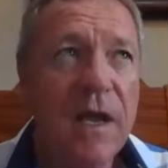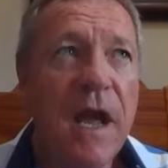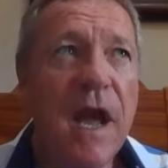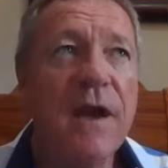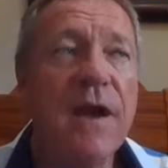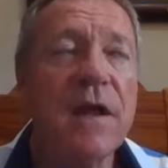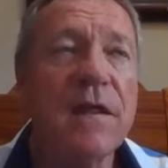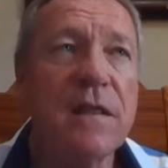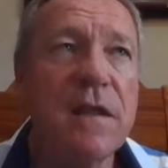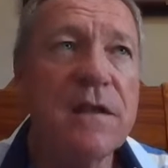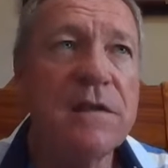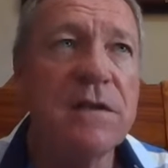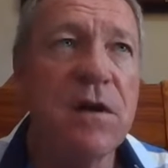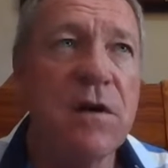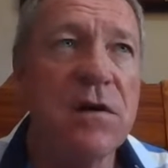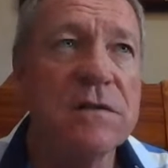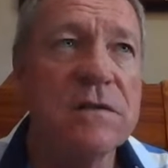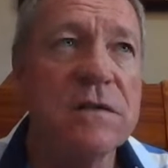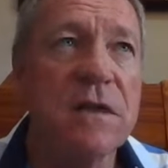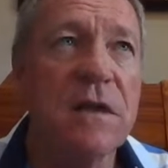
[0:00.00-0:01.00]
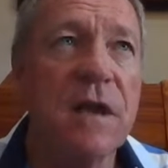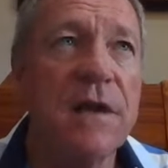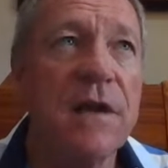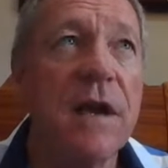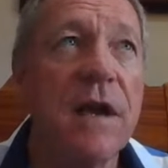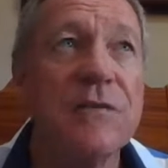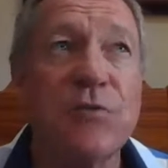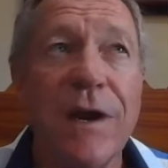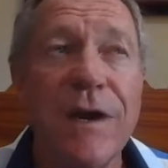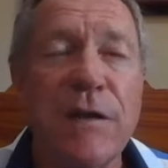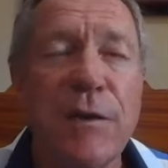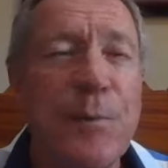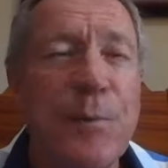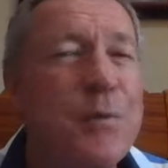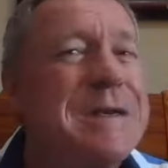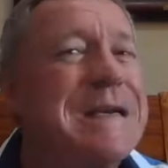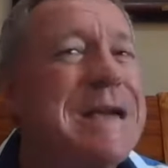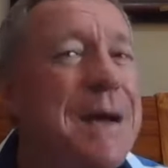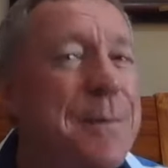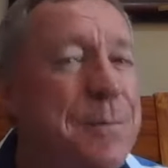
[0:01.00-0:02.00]
And I think the answer, and I try to
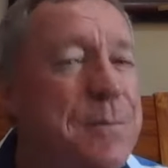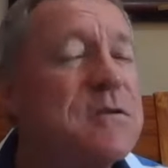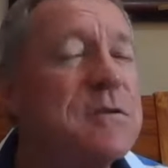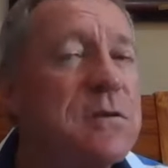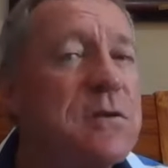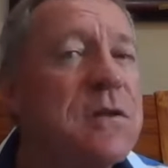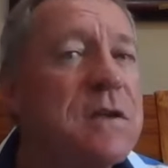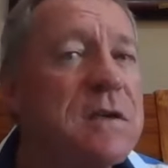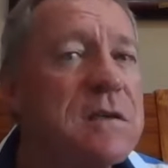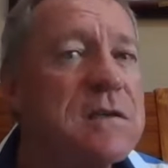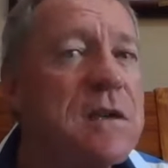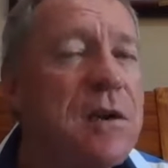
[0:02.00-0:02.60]
put numbers to this,